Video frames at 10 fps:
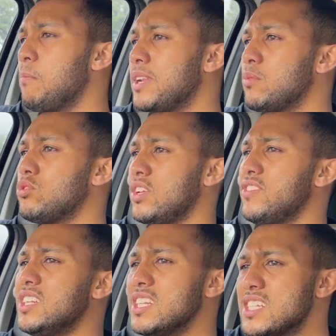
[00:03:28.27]
But I would
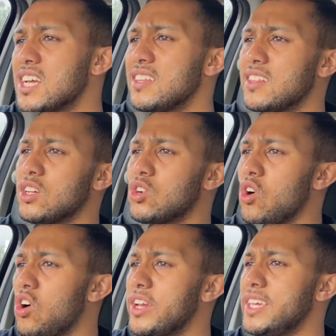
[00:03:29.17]
definitely say that the
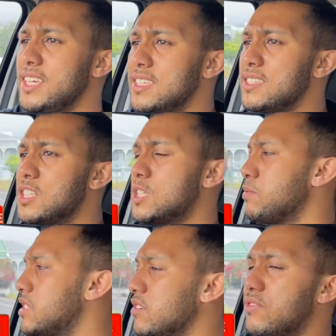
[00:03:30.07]
car is
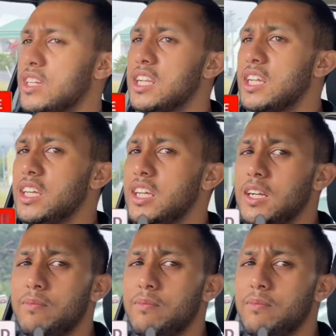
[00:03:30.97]
specifically